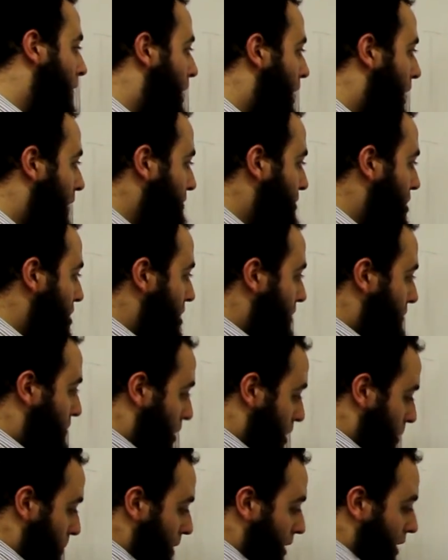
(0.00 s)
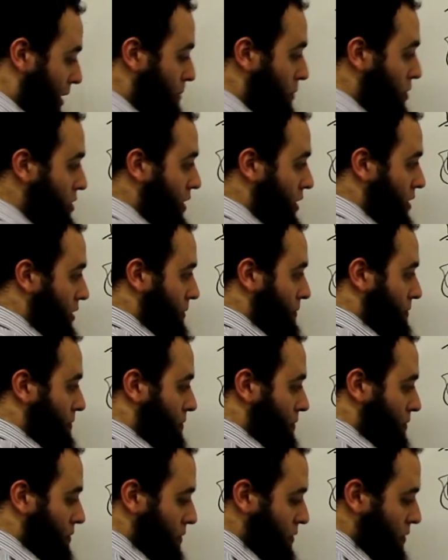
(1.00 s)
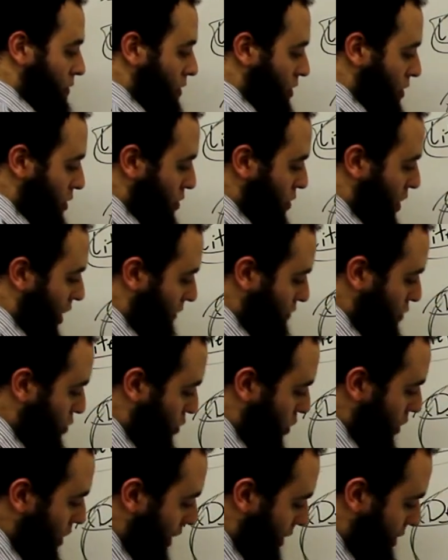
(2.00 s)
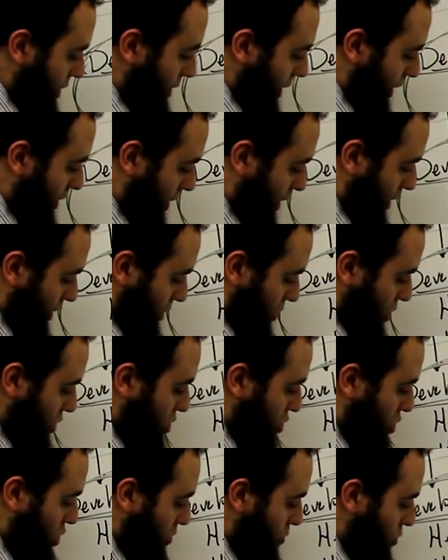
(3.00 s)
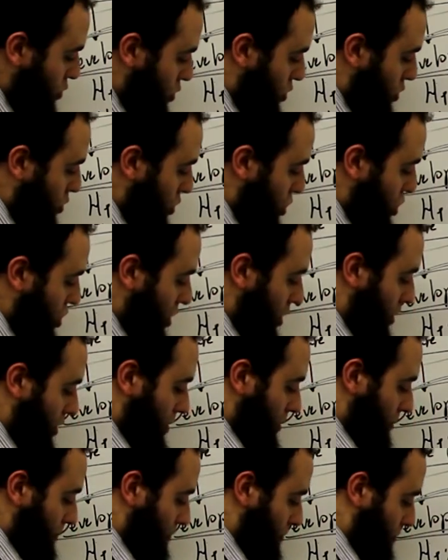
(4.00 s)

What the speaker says: After developing a model, you have to collect data, distribute questionnaire.